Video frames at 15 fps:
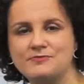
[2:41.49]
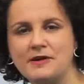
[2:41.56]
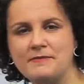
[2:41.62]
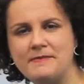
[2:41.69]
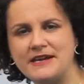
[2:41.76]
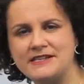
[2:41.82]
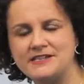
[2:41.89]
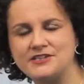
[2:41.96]
my
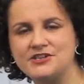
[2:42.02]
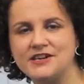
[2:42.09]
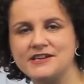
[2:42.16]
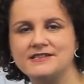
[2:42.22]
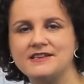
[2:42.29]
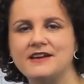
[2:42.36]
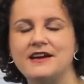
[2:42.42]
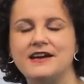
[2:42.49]

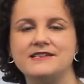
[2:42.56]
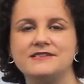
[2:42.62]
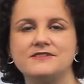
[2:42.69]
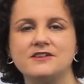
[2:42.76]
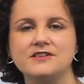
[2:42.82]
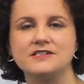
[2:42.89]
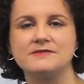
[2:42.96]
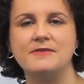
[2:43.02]
messages, it
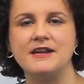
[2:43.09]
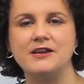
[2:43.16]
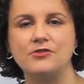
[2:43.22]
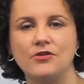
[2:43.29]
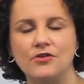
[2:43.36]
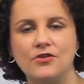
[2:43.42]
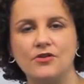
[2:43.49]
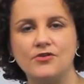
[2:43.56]
starts to make
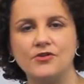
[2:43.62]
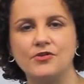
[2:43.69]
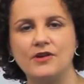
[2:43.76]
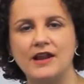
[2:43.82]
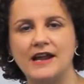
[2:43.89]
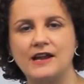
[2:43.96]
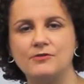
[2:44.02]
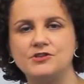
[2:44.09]
your, your
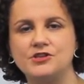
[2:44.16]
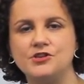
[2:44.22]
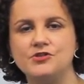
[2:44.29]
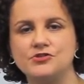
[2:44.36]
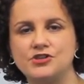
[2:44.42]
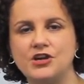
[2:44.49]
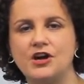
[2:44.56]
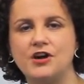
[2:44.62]
language and
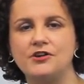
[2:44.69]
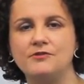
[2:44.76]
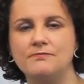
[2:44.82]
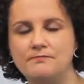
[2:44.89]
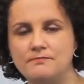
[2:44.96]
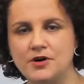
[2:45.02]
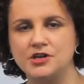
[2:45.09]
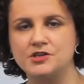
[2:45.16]
your
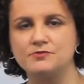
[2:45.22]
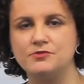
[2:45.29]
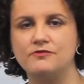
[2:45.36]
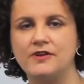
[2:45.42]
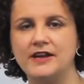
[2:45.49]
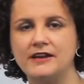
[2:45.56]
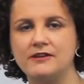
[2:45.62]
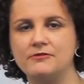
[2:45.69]
tone much more
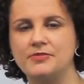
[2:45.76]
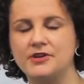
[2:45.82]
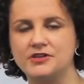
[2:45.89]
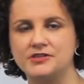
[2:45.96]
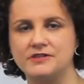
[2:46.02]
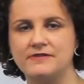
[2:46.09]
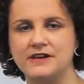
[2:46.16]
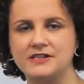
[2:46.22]
real
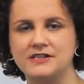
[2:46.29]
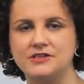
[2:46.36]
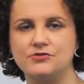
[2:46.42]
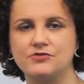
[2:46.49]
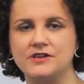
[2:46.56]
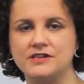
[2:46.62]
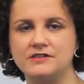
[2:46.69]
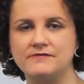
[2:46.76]
because you're actually
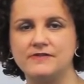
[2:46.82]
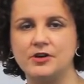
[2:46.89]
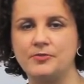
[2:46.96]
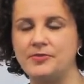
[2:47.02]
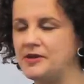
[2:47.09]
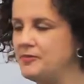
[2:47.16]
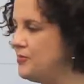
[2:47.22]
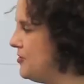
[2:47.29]
talking to real
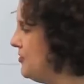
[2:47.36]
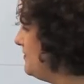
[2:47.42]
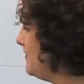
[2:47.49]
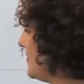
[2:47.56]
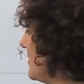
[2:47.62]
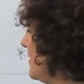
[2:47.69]
people.